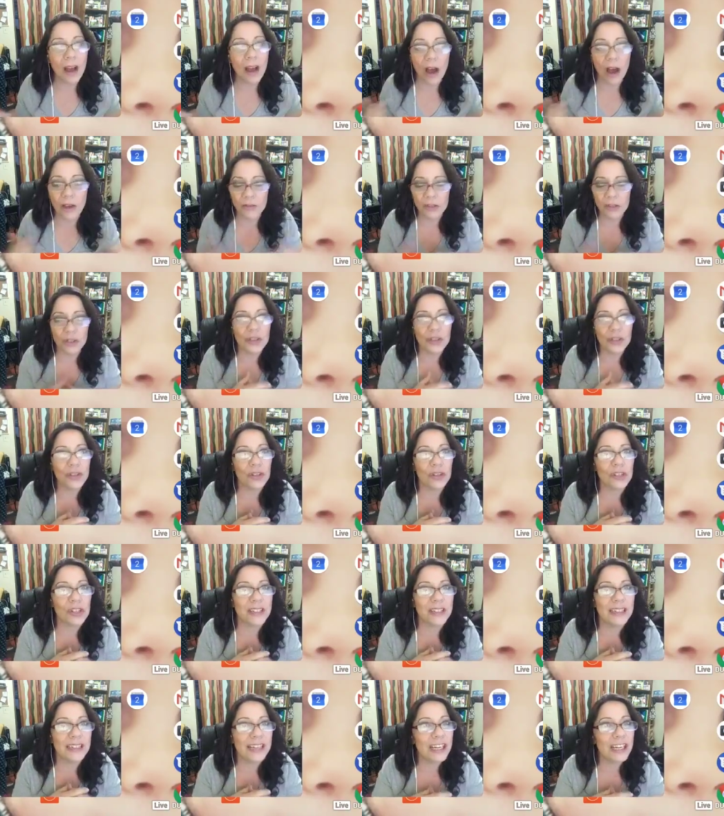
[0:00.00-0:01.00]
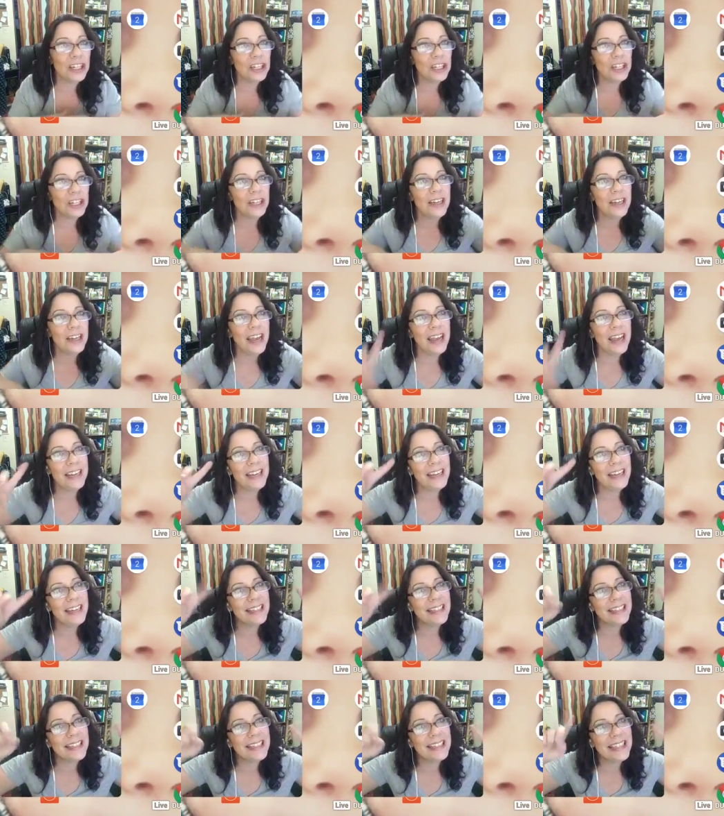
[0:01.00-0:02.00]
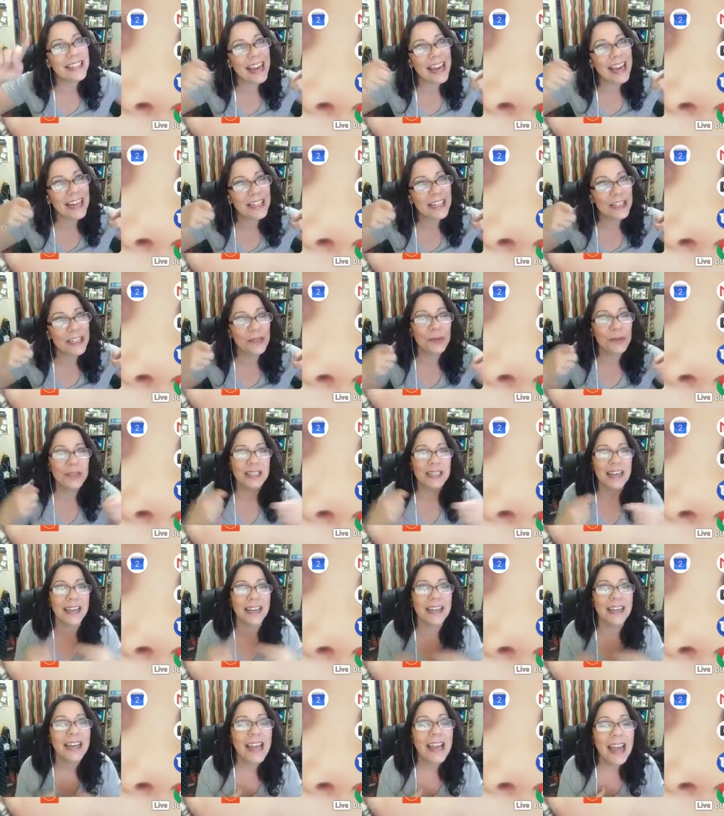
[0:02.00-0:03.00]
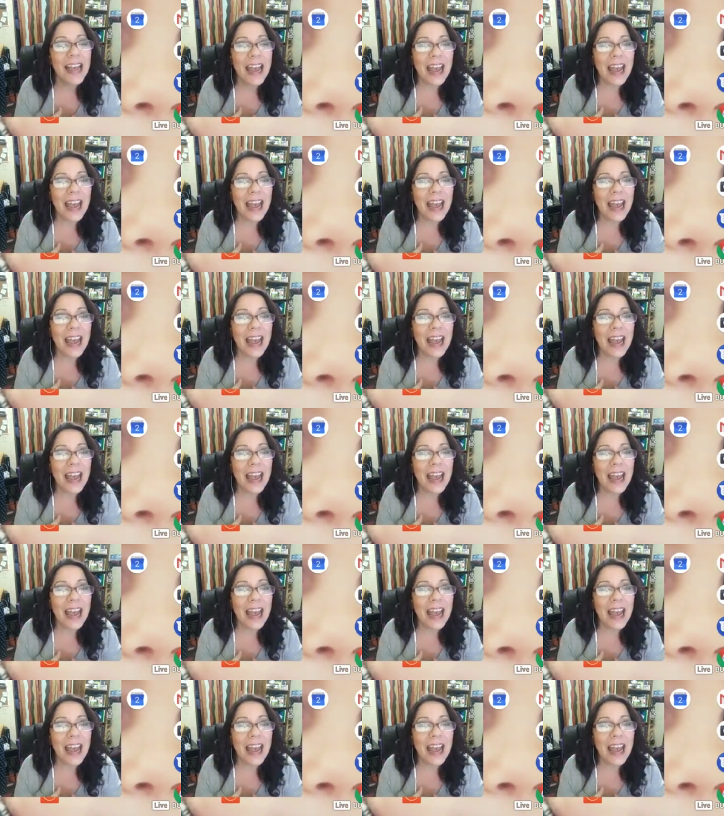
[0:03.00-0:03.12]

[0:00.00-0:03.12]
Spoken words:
of Your Social Connection, and it is Tech Tuesday.